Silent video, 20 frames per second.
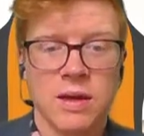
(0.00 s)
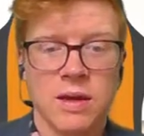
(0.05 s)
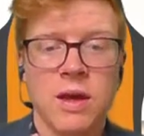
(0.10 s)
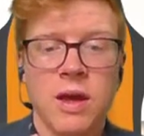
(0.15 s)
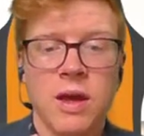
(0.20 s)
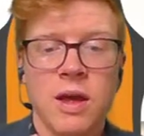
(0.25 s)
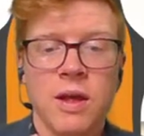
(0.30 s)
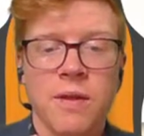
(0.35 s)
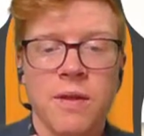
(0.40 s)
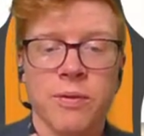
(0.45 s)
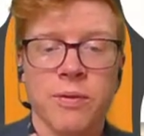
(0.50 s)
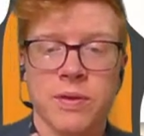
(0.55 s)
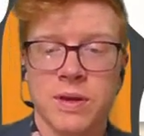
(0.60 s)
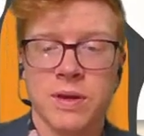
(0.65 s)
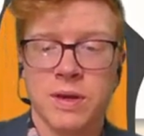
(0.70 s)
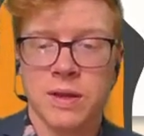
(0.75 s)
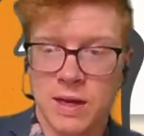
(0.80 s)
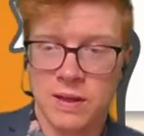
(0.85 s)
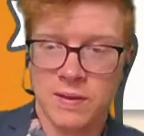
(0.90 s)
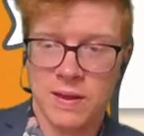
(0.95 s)
The results are
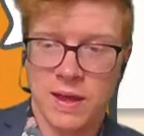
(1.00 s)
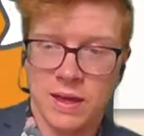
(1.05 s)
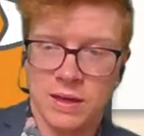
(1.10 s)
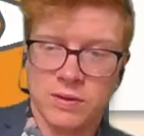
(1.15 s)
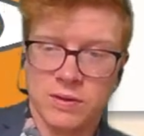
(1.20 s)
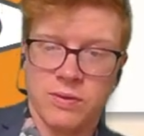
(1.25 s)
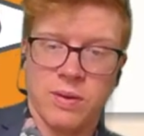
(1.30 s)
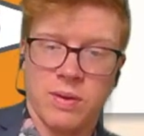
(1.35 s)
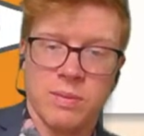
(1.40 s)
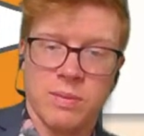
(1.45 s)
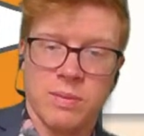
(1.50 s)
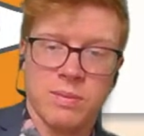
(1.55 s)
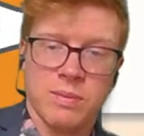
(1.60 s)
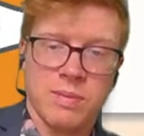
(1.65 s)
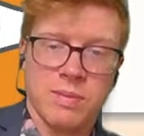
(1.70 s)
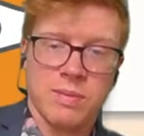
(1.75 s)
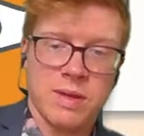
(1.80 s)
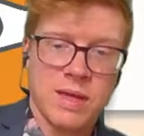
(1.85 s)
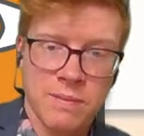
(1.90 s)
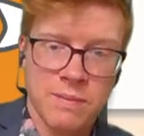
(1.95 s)
displayed in the actogram
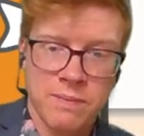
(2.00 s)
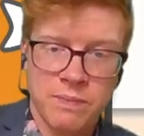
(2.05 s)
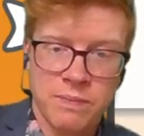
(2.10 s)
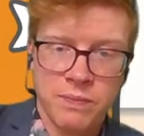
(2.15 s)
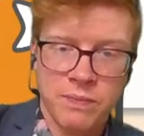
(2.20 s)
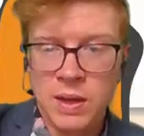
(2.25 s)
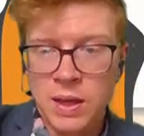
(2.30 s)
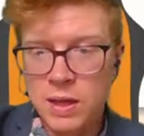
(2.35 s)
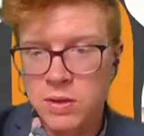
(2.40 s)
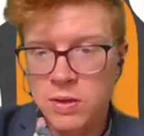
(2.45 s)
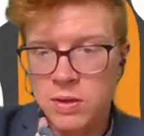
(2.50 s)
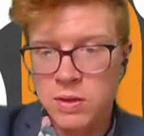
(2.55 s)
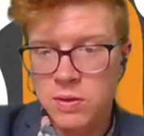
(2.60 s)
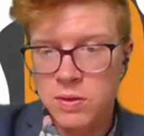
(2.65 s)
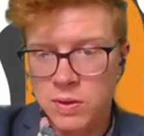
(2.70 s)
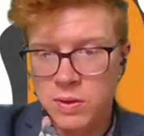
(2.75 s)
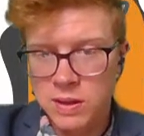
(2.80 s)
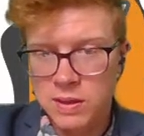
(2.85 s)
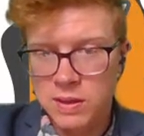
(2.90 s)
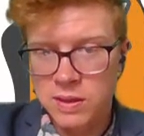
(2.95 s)
here. And you can
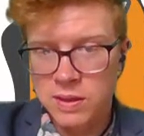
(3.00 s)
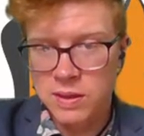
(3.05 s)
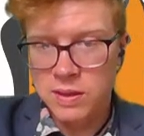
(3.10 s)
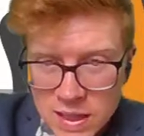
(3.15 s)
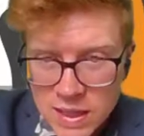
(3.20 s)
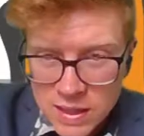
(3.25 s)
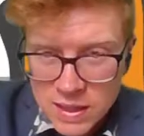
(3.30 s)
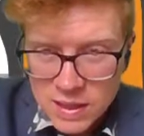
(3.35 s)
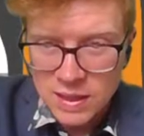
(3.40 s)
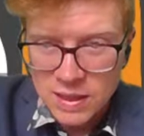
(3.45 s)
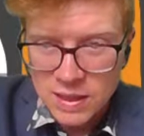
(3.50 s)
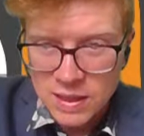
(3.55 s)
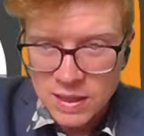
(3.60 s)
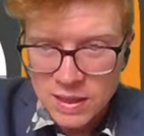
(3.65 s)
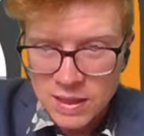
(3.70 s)
see that